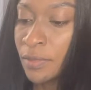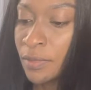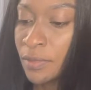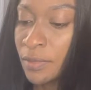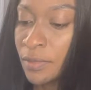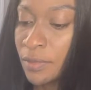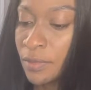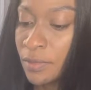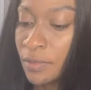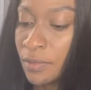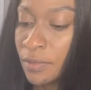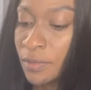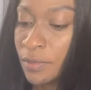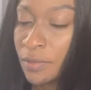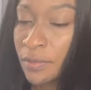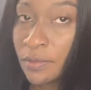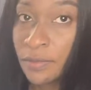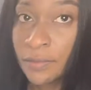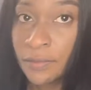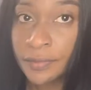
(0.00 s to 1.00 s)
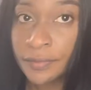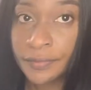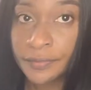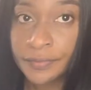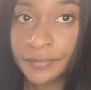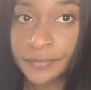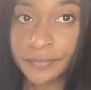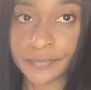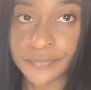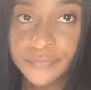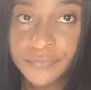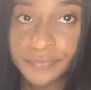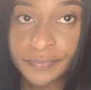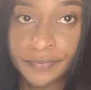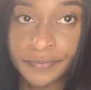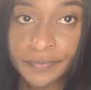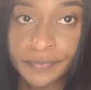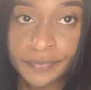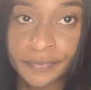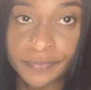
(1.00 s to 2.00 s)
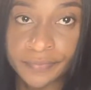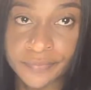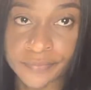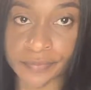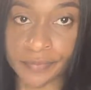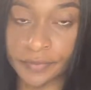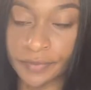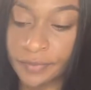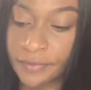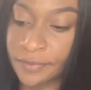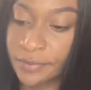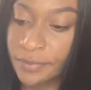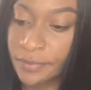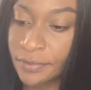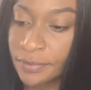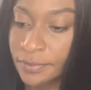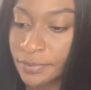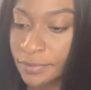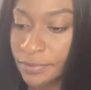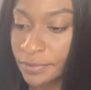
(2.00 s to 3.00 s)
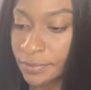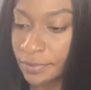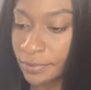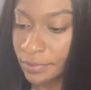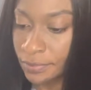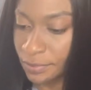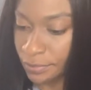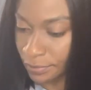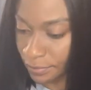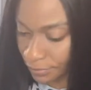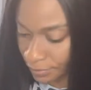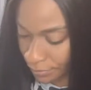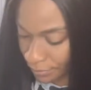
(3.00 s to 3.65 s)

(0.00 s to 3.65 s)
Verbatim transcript: while that is going on i'll be showing you how i use